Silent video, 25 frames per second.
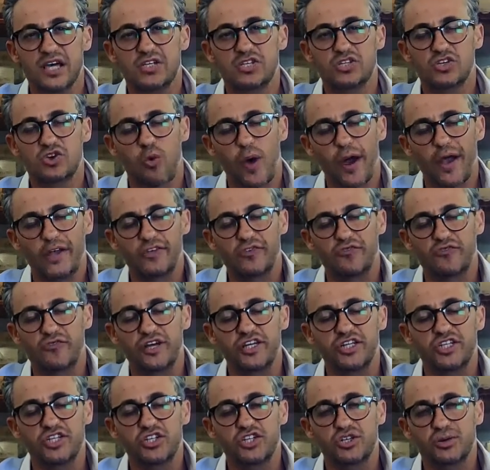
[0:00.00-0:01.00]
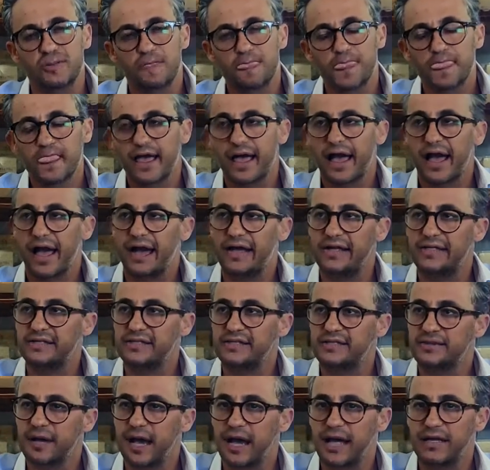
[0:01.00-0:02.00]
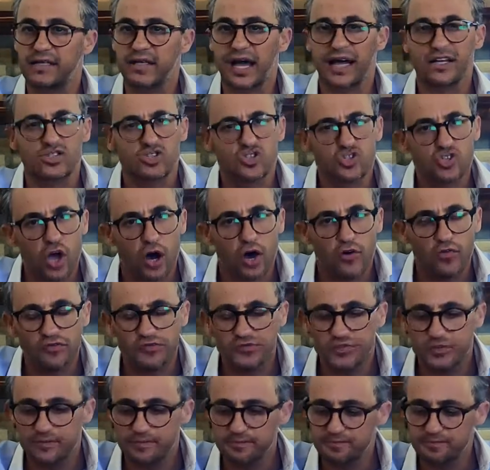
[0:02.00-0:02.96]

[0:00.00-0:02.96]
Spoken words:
quite rich and soft.